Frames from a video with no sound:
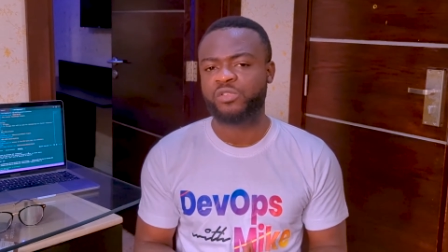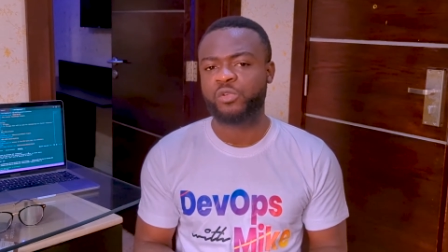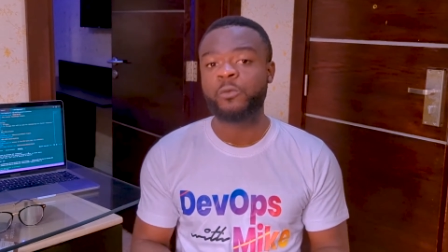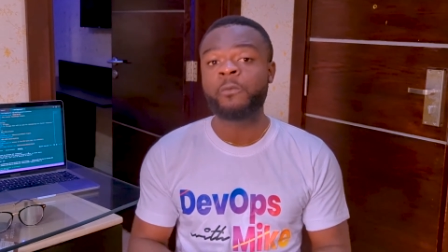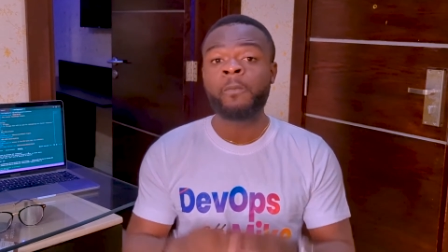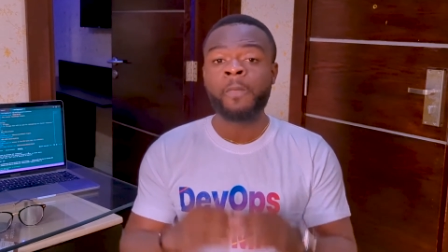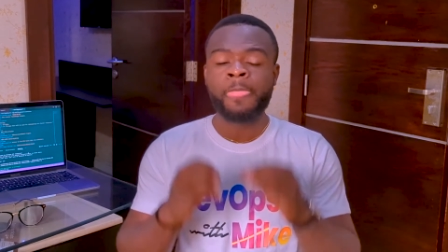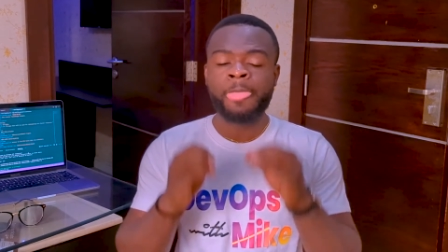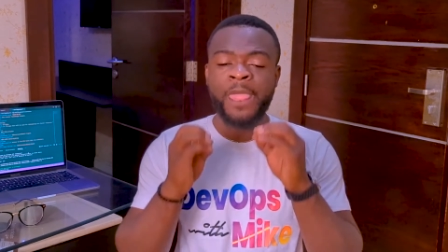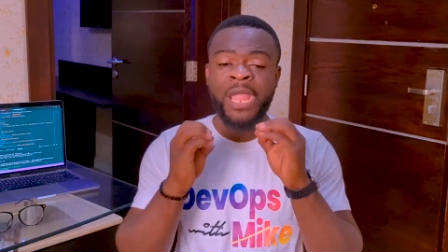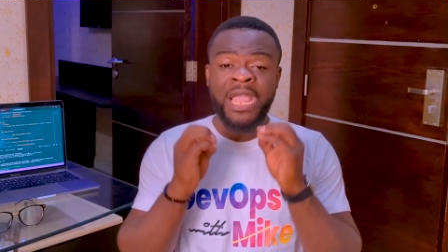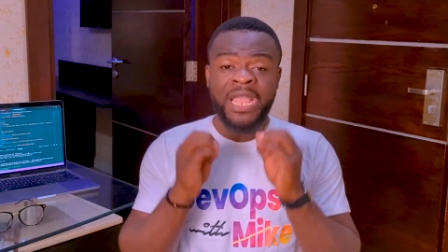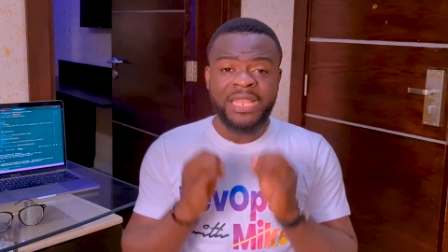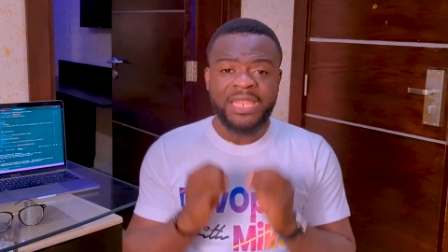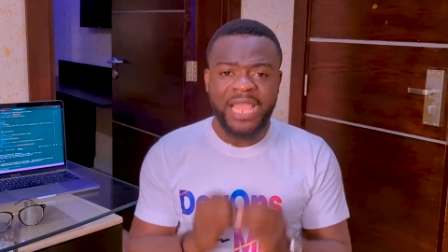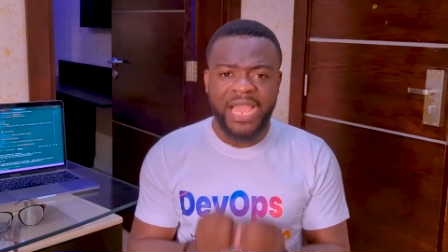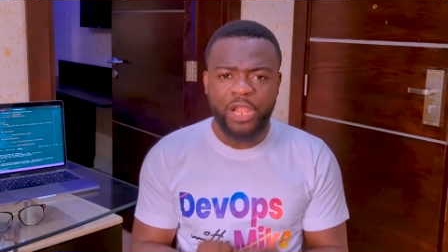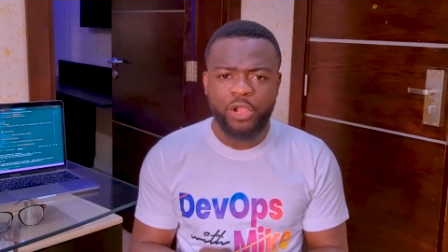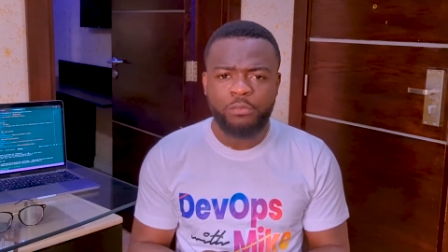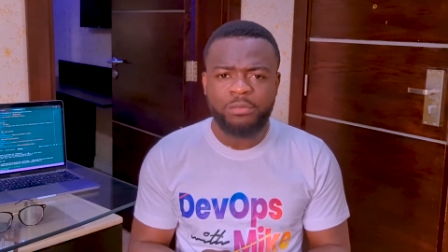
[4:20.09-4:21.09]
So
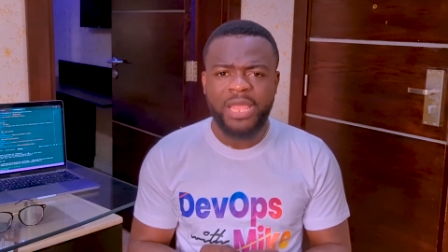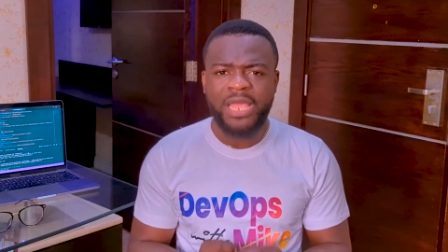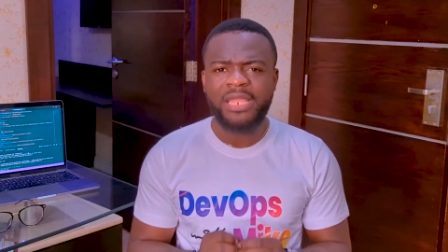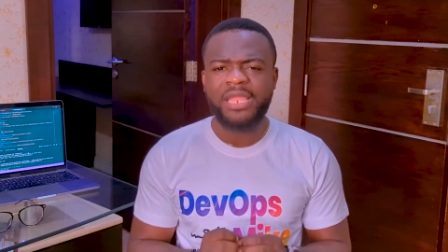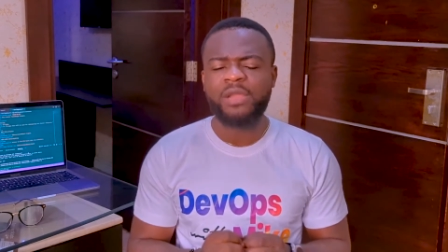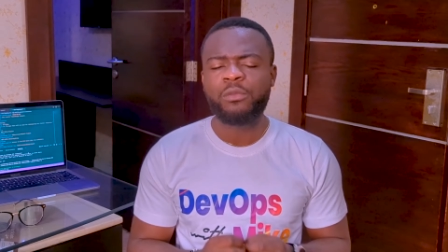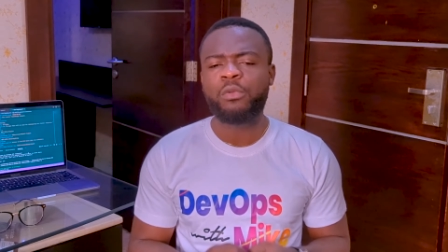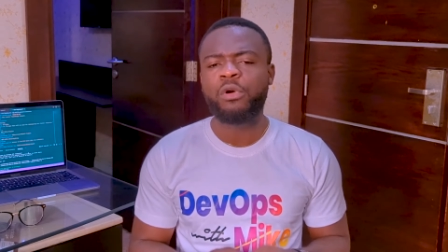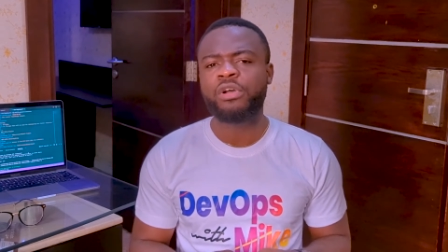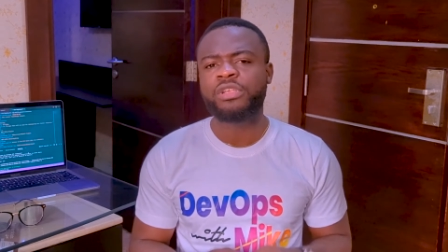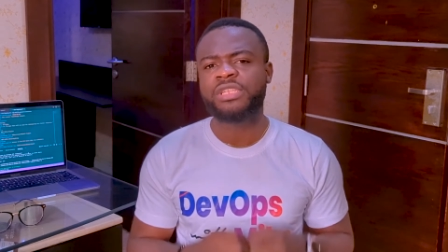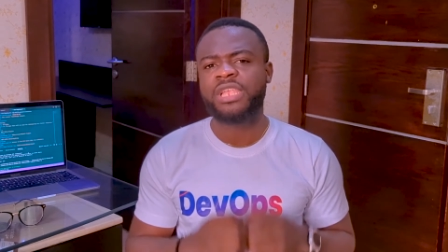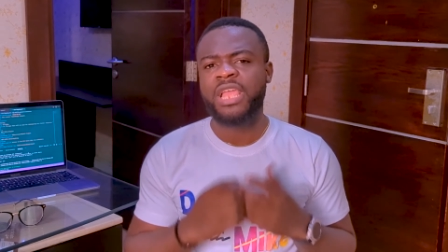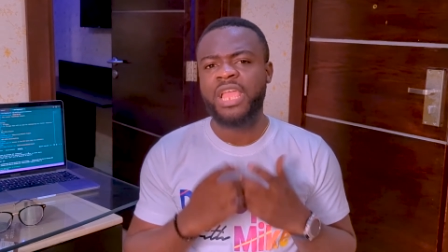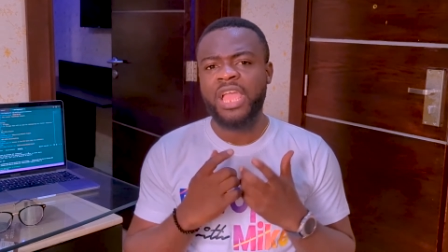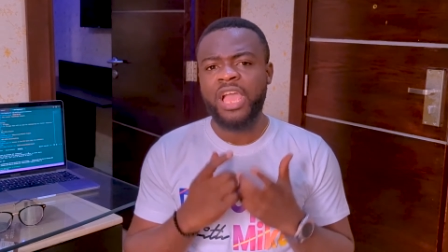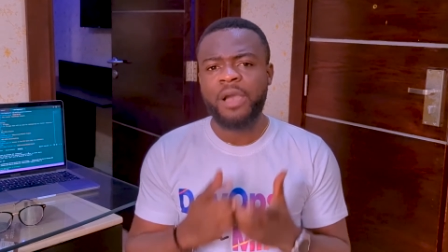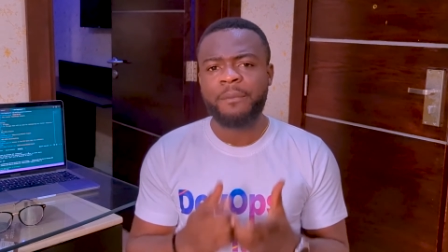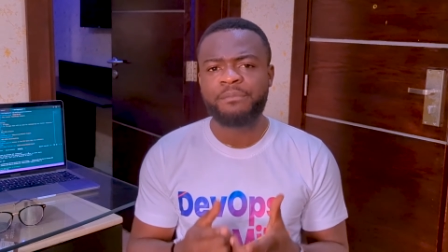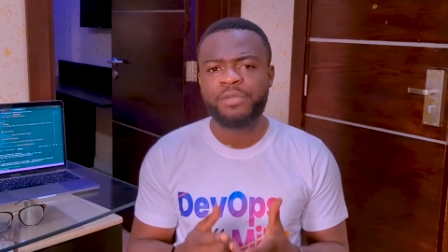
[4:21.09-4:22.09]
the alumni networks
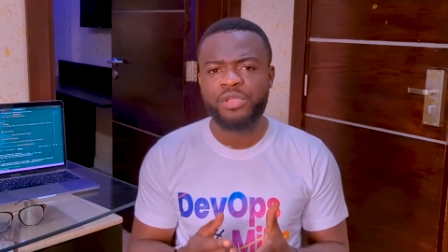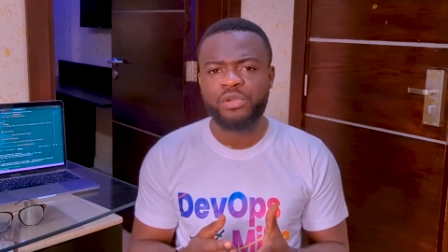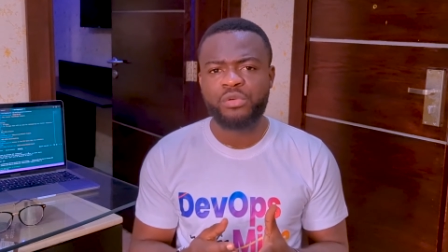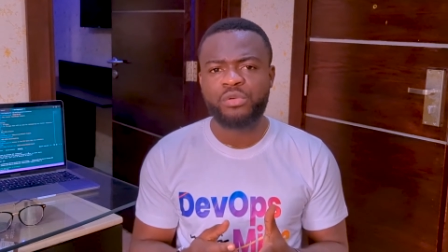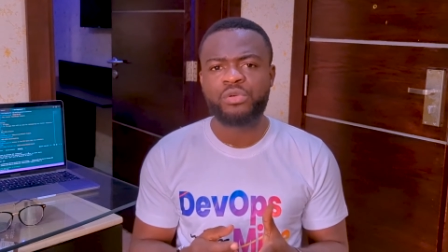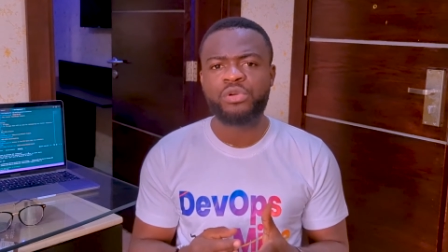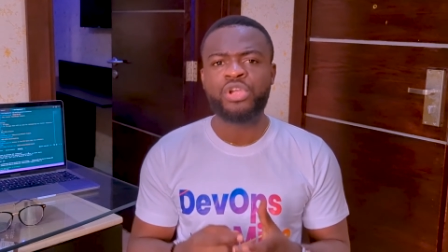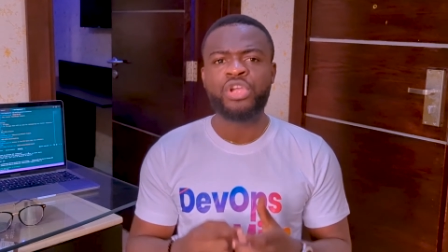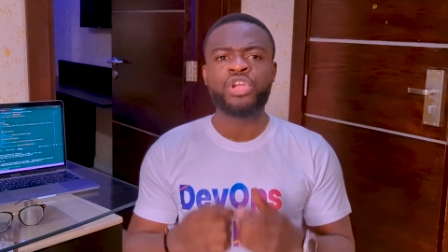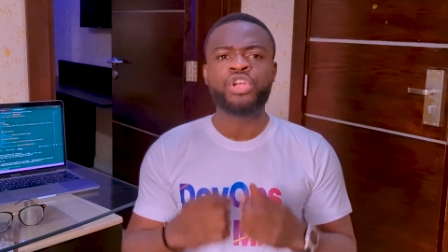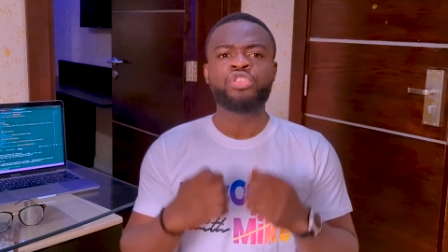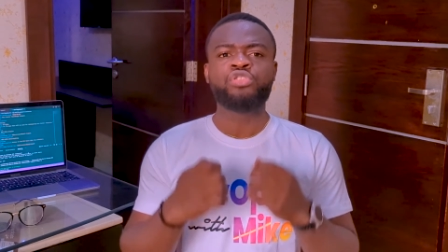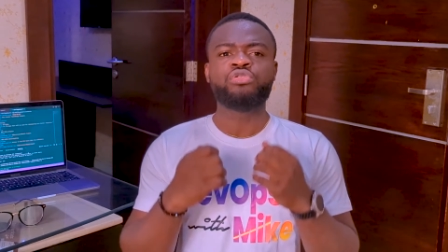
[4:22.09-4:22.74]
help you